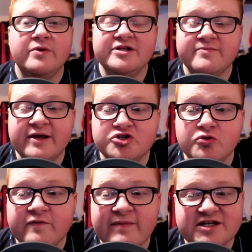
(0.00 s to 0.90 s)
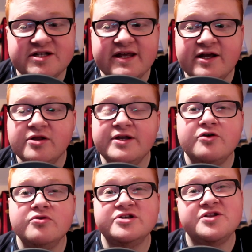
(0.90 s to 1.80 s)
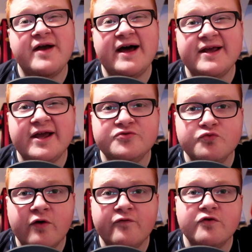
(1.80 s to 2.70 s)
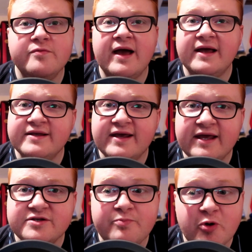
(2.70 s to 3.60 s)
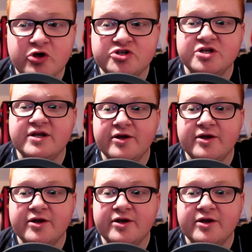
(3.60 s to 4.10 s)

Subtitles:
We need to make sure we've matched the clinicalness that we had against Rotherham and against Burton.